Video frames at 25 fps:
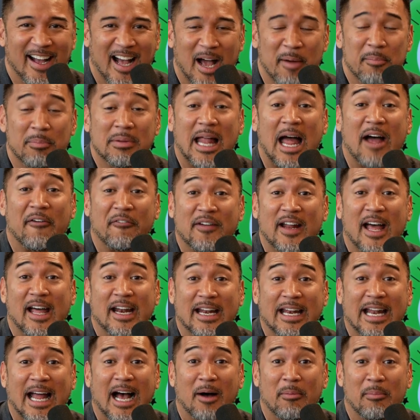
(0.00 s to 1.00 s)
I'm laughing at
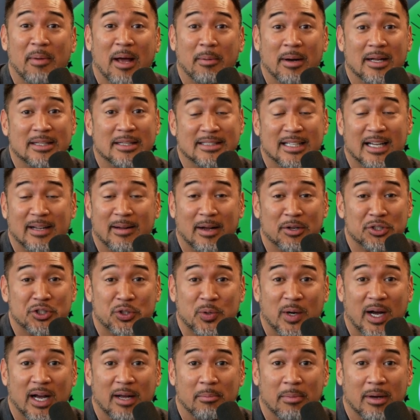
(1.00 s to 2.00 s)
it now, man. I tell you, I was
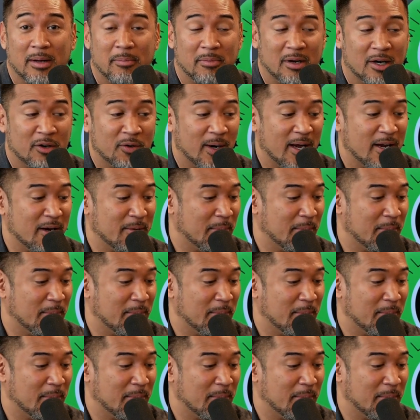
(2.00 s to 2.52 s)
crying, about, crying